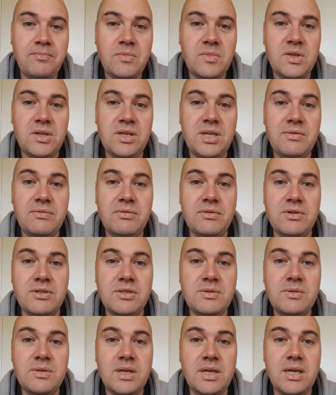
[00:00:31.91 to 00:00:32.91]
the
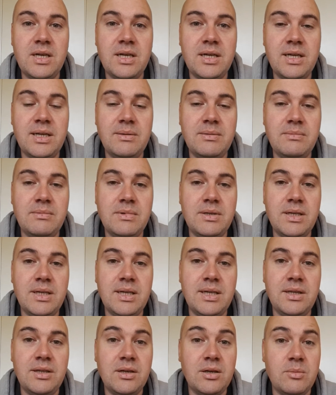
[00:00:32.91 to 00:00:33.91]
difference in
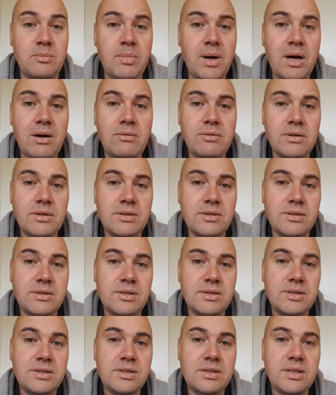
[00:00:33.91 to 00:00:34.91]
the
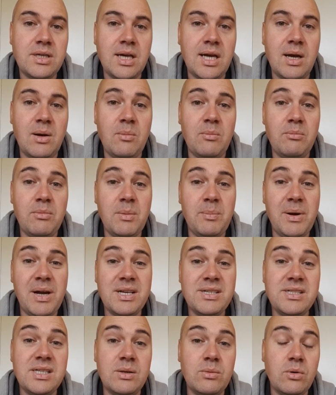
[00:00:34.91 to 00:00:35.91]
components, and
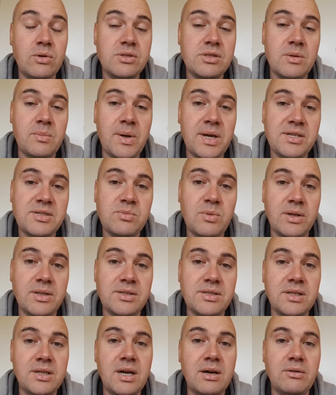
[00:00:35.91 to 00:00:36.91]
basically what's the best one
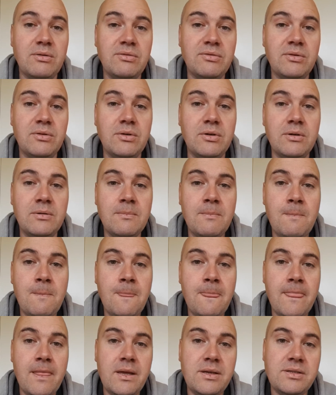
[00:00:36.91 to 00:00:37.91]
to go for.
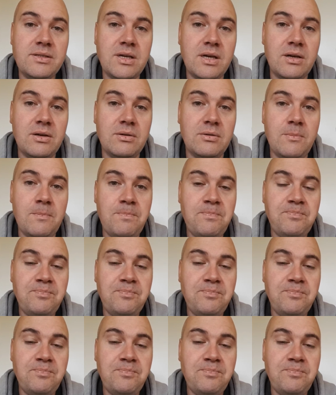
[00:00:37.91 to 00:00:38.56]
So